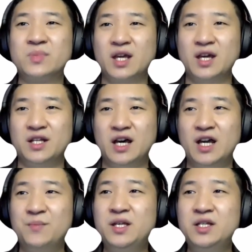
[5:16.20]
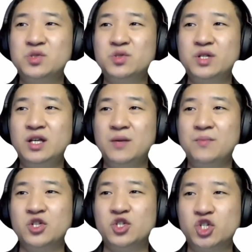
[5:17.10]
and the IP history have
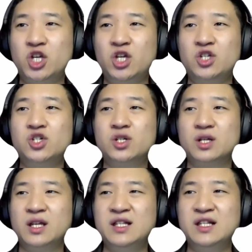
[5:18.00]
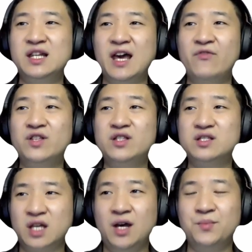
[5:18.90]
been changed 11
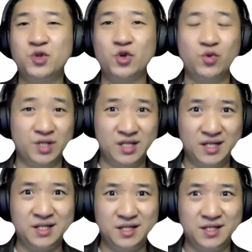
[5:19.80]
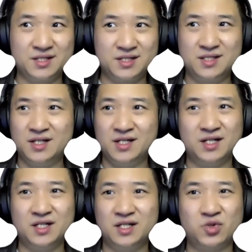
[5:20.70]
times over 6 years. Yeah,
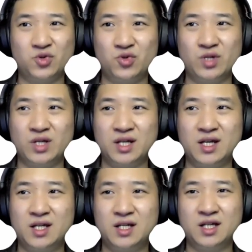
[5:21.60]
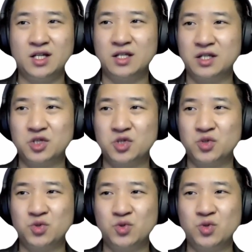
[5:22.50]
it's told you like that, and it's
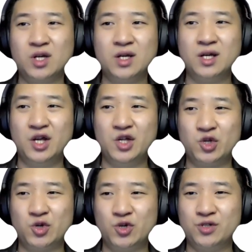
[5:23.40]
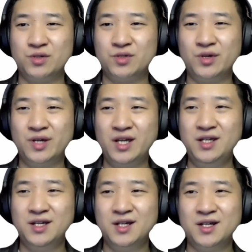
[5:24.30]
true, and so on. Okay,
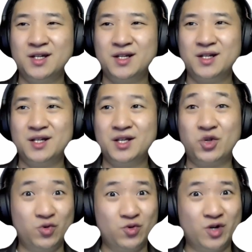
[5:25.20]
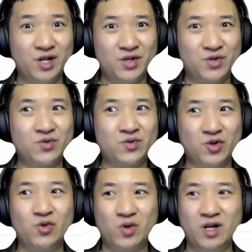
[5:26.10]
it's cool, right? You
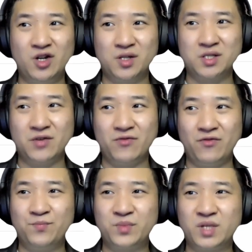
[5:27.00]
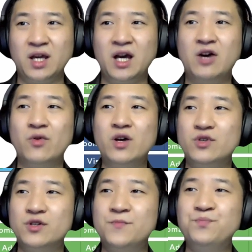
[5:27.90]
know quite a lot of stuff. Okay,
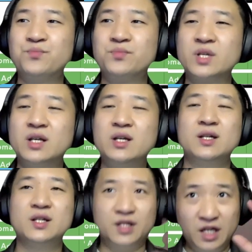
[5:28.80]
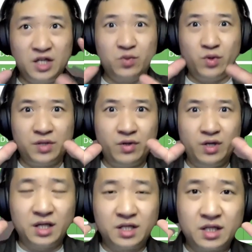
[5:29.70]
however, this
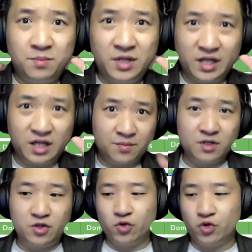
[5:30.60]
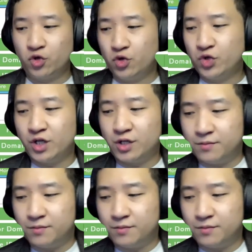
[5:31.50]
website is applicable to choose